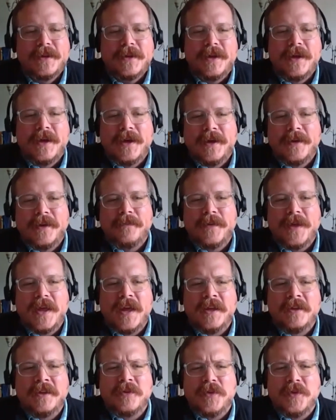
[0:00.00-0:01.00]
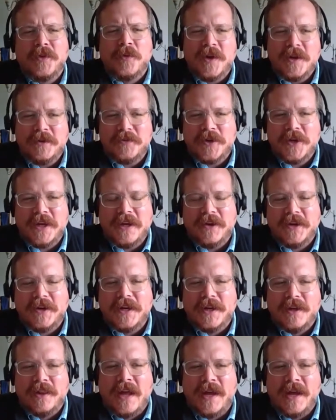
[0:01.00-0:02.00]
And the one we're
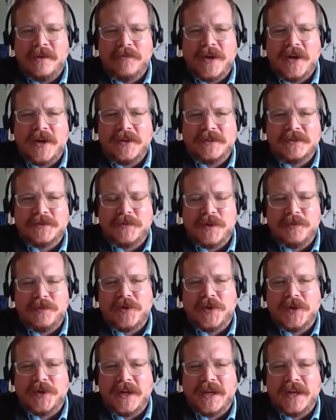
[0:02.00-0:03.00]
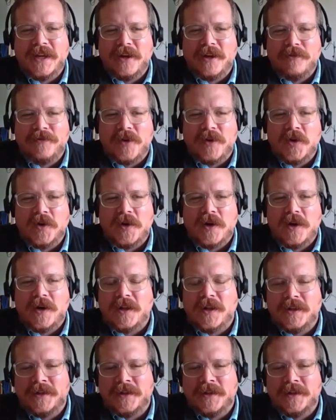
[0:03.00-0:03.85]
hearing a lot about is people are getting a phone call,